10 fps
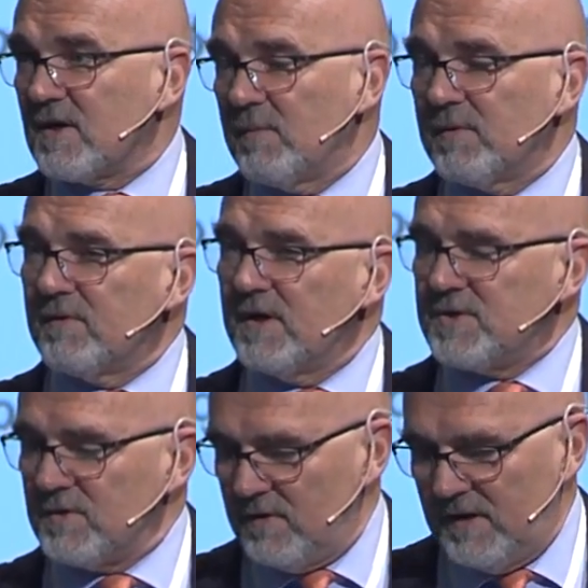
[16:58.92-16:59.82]
common
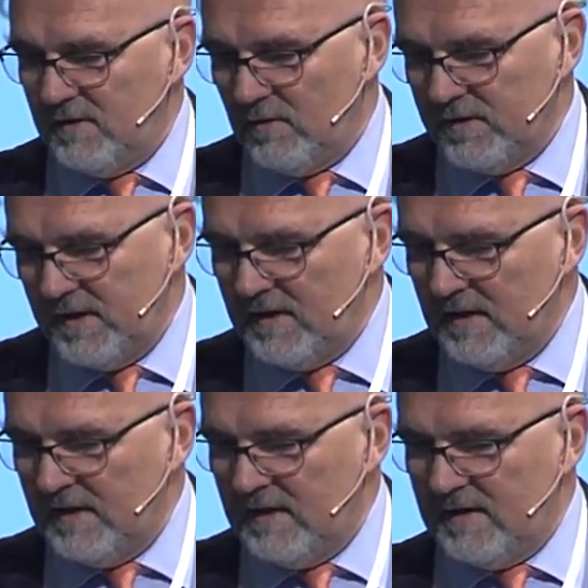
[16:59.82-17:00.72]
issue in all the
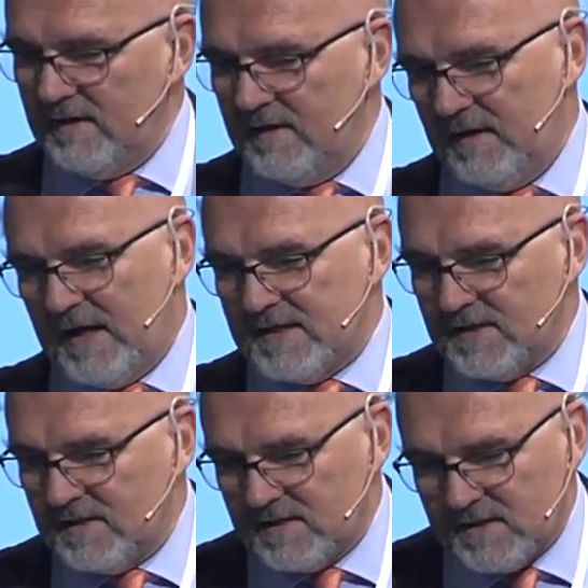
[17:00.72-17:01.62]
uh,
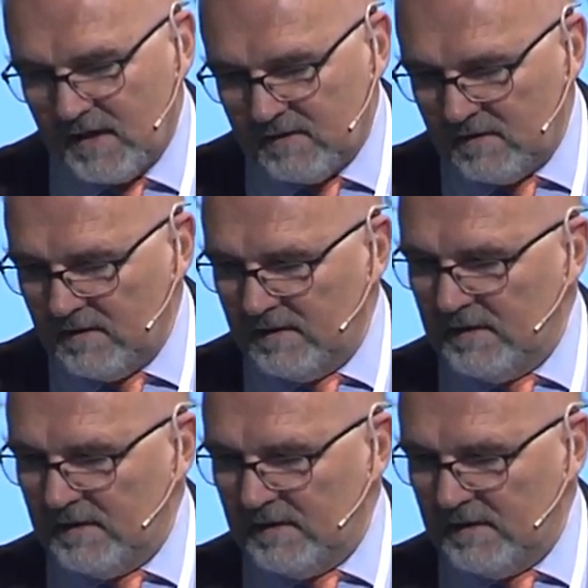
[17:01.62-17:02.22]
ICT sector.